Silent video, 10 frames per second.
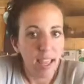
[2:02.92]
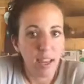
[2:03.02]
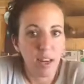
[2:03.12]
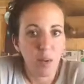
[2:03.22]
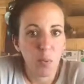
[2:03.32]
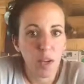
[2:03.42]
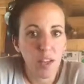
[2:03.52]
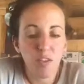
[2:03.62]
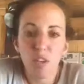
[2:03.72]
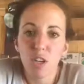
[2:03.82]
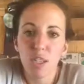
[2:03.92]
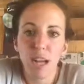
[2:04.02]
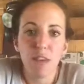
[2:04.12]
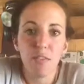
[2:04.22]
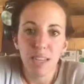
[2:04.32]
and working for
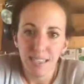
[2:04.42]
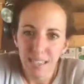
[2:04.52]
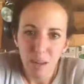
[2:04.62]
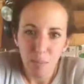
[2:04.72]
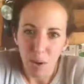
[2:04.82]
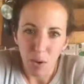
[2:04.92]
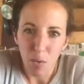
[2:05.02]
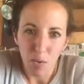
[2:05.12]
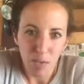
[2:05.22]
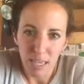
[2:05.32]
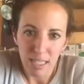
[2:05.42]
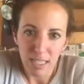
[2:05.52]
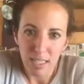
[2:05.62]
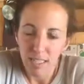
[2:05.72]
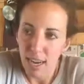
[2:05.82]
yourself isn't about
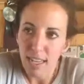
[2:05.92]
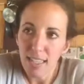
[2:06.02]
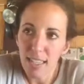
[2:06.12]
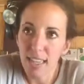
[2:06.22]
overnight success.